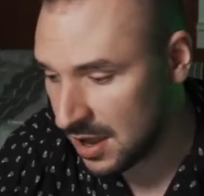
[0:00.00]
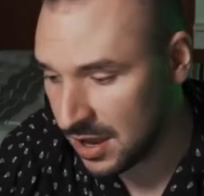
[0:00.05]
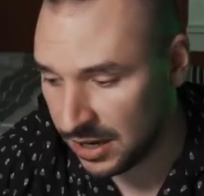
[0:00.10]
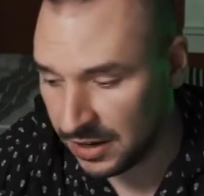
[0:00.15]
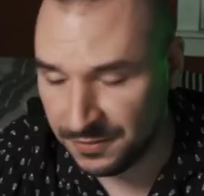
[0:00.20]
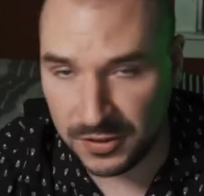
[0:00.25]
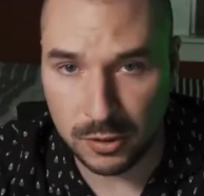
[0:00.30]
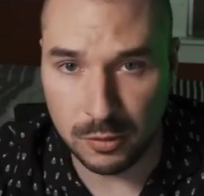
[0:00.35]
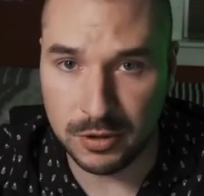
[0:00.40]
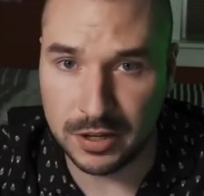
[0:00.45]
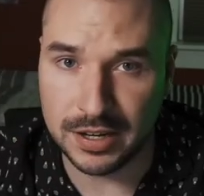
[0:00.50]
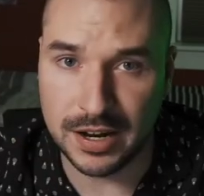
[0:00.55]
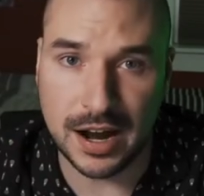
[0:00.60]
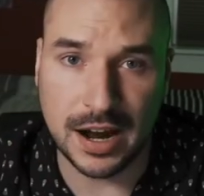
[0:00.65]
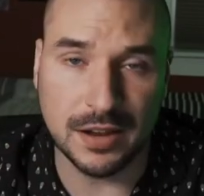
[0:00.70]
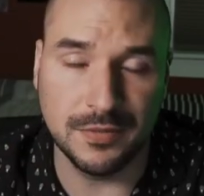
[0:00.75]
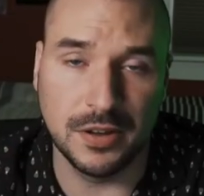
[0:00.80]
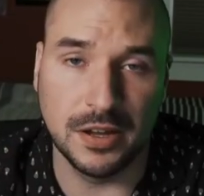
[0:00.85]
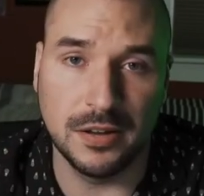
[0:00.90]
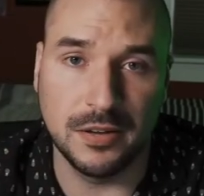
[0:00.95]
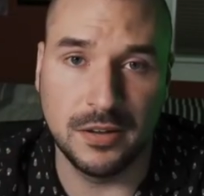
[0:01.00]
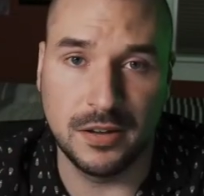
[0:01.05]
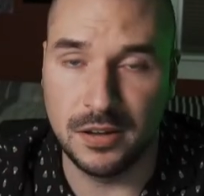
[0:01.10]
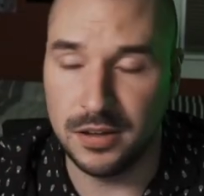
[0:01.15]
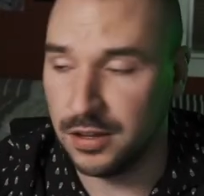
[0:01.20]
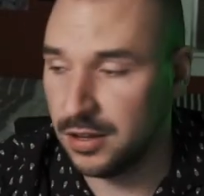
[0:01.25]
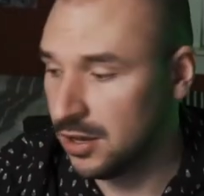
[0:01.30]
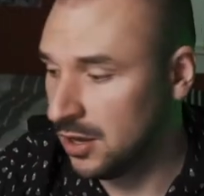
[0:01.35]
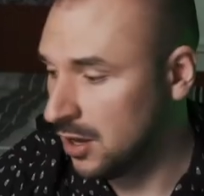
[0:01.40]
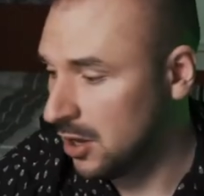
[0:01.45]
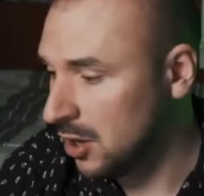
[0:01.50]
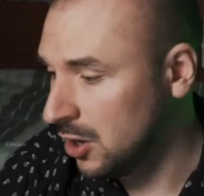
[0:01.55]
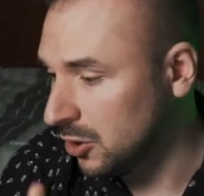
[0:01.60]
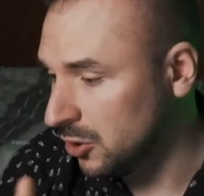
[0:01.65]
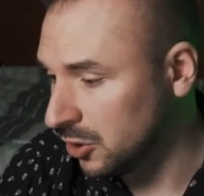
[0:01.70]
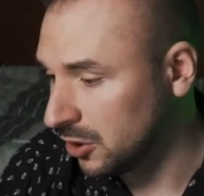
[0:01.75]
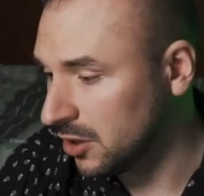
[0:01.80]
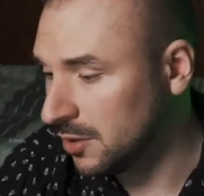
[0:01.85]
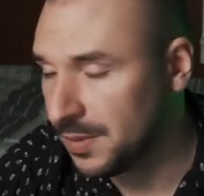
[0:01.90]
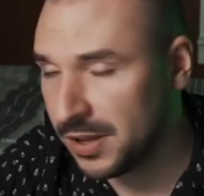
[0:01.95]
And if you don't get out of it,
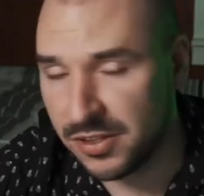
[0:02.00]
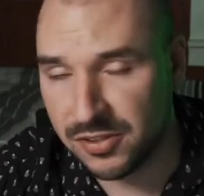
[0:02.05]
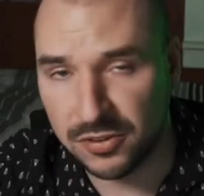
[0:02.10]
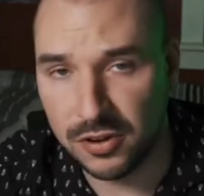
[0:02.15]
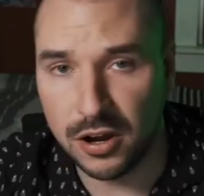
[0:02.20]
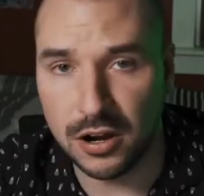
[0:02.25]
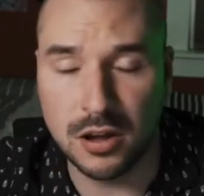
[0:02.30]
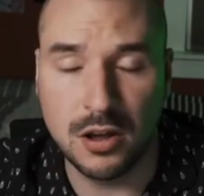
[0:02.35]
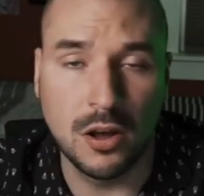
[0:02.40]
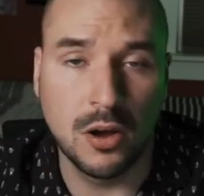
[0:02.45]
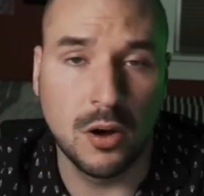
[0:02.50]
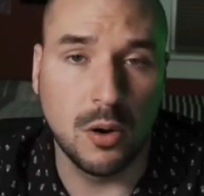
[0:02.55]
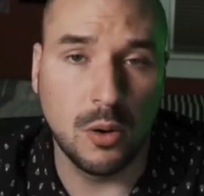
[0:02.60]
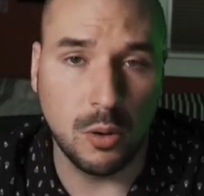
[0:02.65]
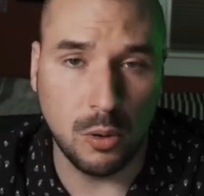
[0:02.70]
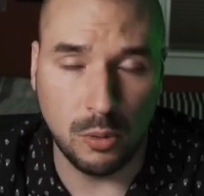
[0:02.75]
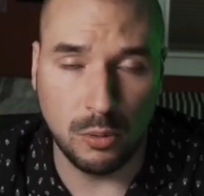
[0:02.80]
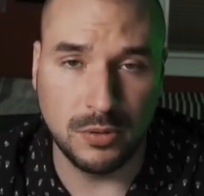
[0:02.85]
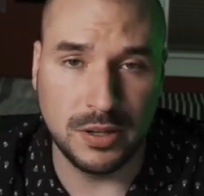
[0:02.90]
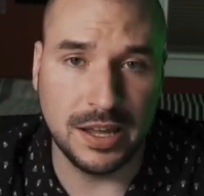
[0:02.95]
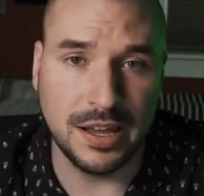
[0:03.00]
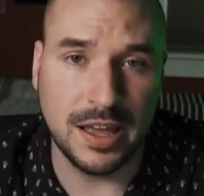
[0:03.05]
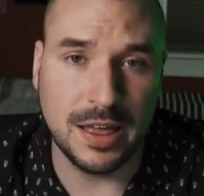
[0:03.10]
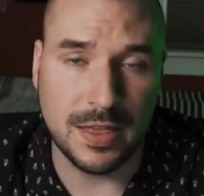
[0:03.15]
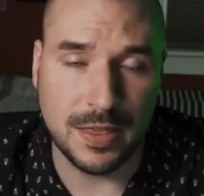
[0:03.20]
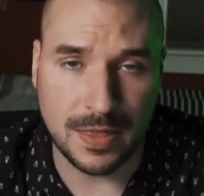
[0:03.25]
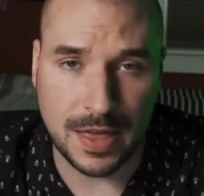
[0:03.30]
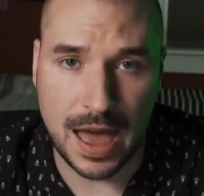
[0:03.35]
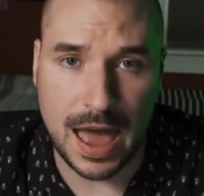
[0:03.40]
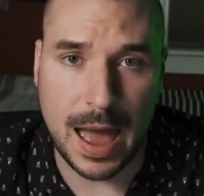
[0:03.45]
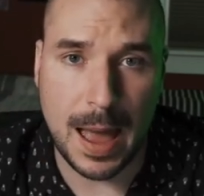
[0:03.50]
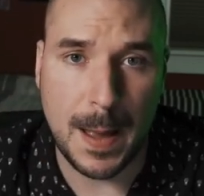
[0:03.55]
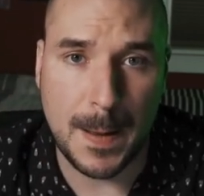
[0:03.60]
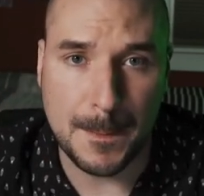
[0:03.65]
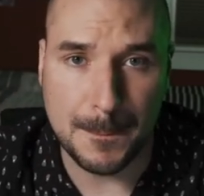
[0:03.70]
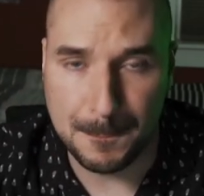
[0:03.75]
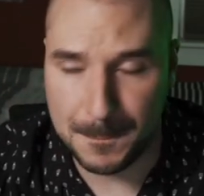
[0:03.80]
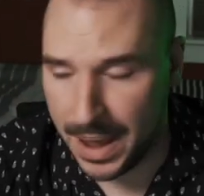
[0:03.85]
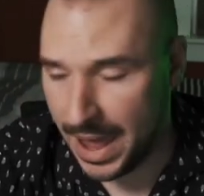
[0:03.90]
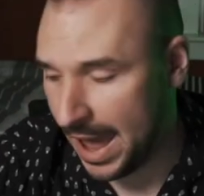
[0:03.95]
you're going to be stuck holding that
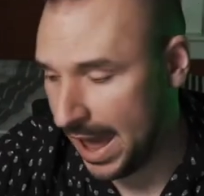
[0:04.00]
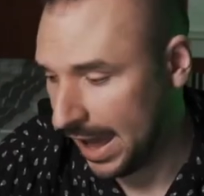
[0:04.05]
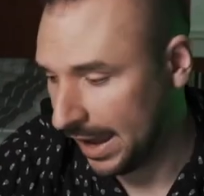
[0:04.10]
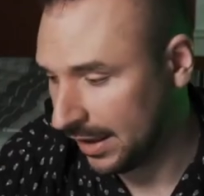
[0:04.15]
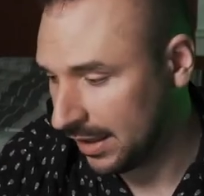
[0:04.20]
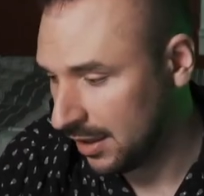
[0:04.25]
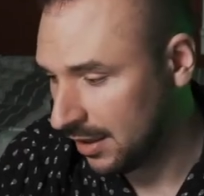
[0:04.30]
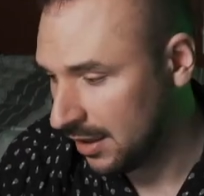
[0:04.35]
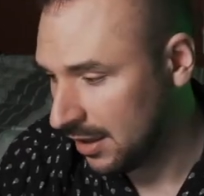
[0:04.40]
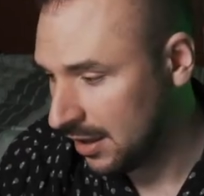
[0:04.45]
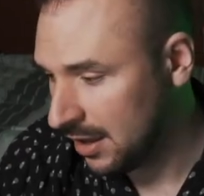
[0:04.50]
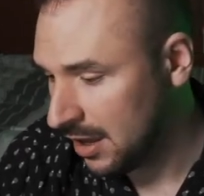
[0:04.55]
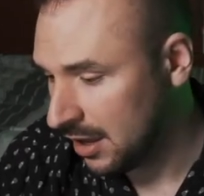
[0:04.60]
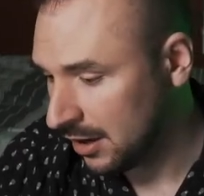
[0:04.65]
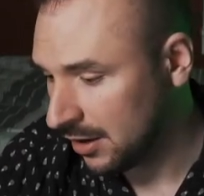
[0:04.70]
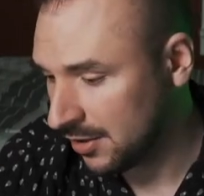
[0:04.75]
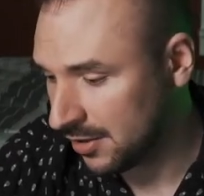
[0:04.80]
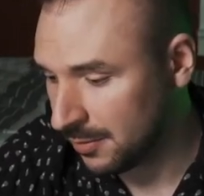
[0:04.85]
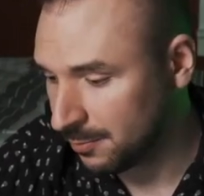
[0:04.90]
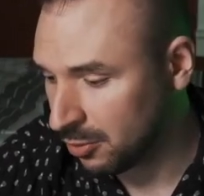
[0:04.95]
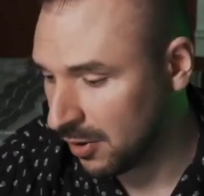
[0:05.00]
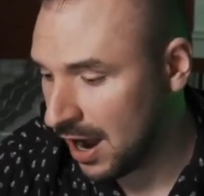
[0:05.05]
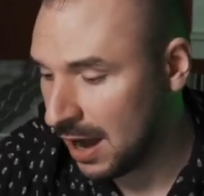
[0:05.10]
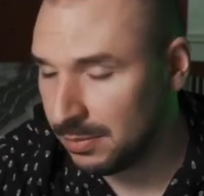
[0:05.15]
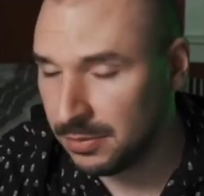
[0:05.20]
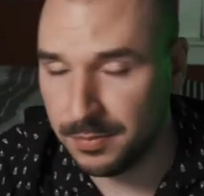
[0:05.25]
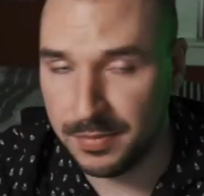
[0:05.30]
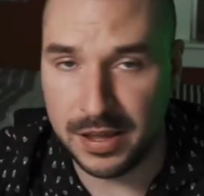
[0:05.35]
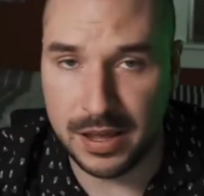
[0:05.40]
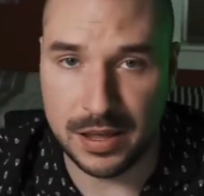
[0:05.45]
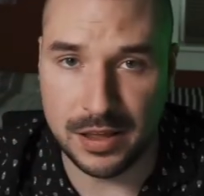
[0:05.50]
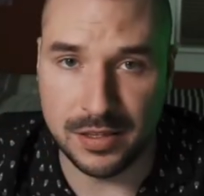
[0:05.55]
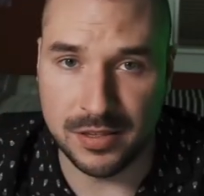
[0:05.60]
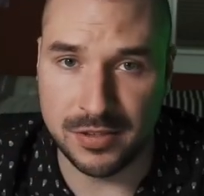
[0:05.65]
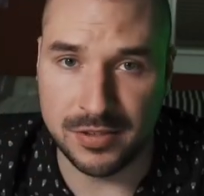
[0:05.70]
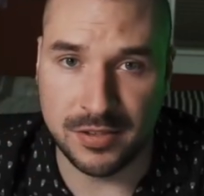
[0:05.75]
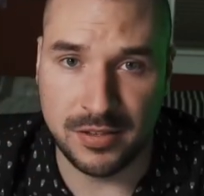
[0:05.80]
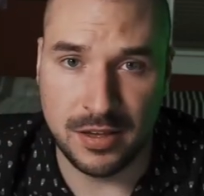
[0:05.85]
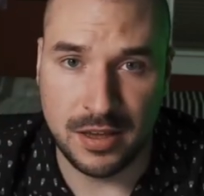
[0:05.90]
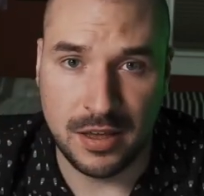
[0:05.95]
bag. Because the problem
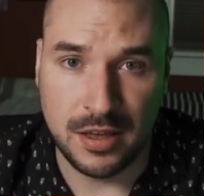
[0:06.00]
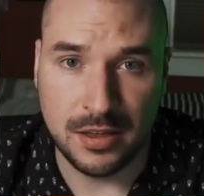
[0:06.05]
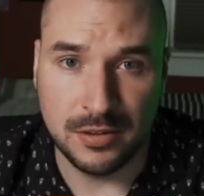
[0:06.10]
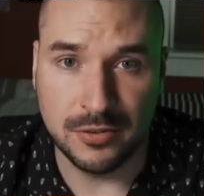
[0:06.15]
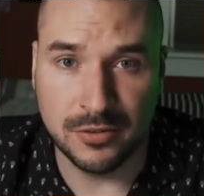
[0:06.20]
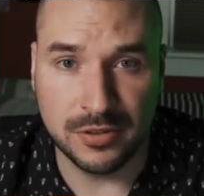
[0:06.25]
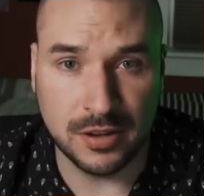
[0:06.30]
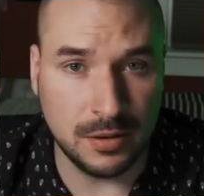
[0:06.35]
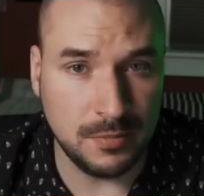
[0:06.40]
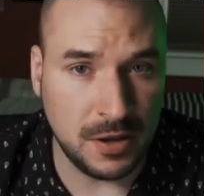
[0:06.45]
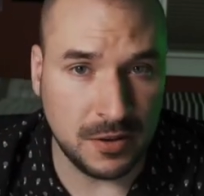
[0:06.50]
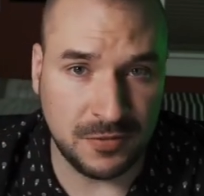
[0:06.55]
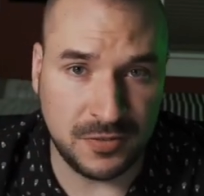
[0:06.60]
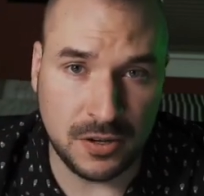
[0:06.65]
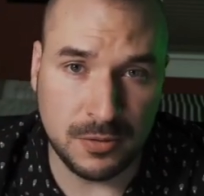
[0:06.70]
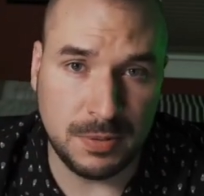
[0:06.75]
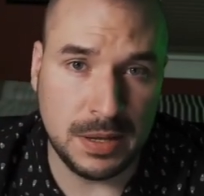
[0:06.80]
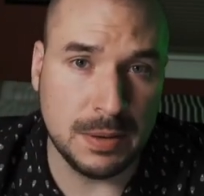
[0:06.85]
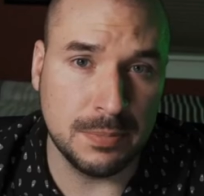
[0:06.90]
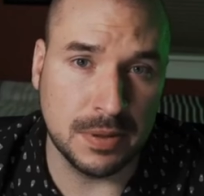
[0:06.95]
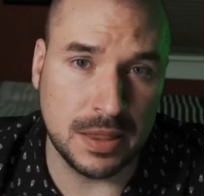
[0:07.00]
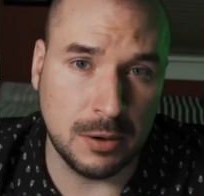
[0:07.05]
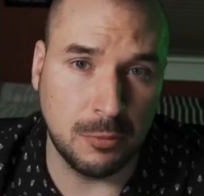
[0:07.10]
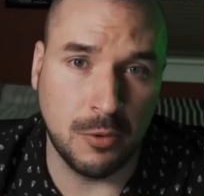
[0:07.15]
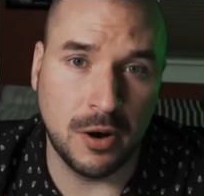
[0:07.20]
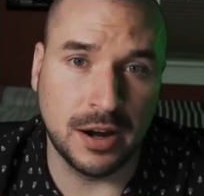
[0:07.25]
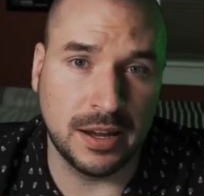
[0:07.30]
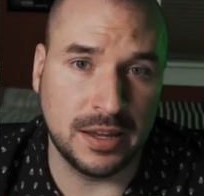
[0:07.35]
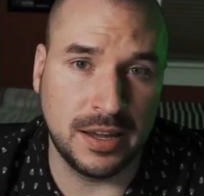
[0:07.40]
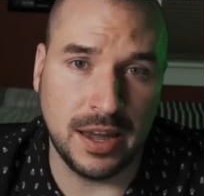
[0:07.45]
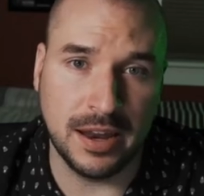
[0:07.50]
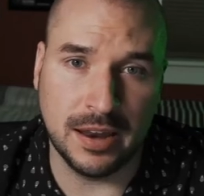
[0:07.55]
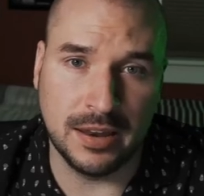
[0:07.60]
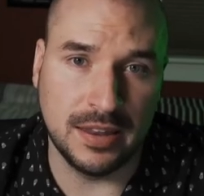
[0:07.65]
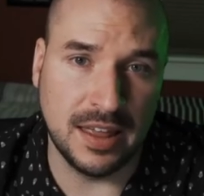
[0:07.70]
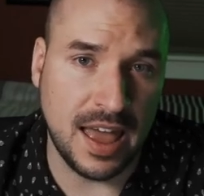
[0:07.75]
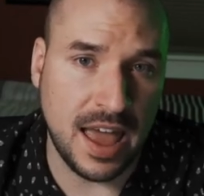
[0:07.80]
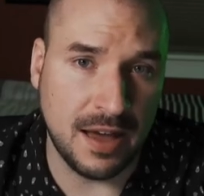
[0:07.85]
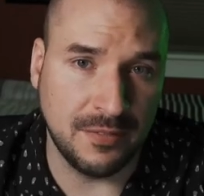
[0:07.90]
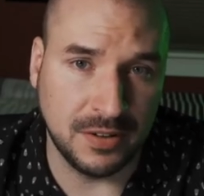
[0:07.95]
is, there's going to be a few people that want to get in
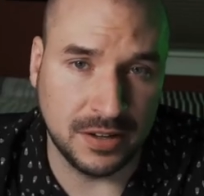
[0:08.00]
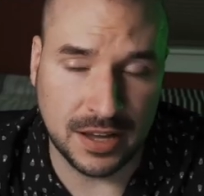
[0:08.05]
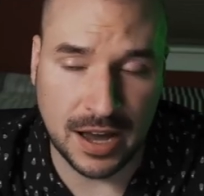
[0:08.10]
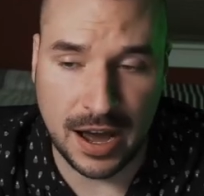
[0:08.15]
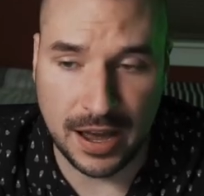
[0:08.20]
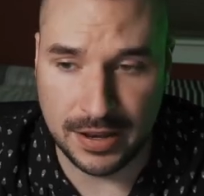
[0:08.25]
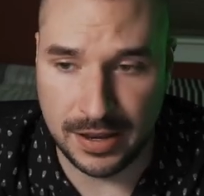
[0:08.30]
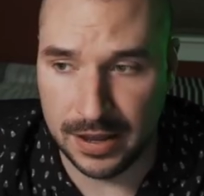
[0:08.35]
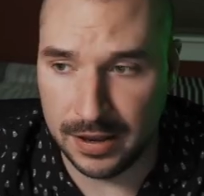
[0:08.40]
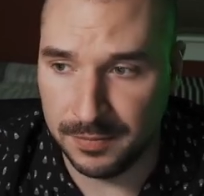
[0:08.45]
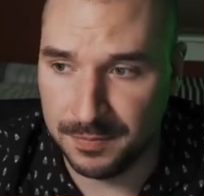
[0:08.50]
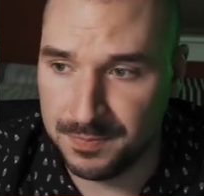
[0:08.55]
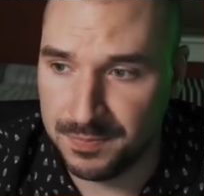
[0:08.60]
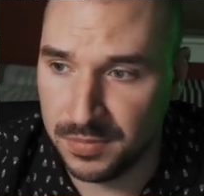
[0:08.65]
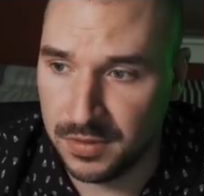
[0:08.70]
that haven't gotten in.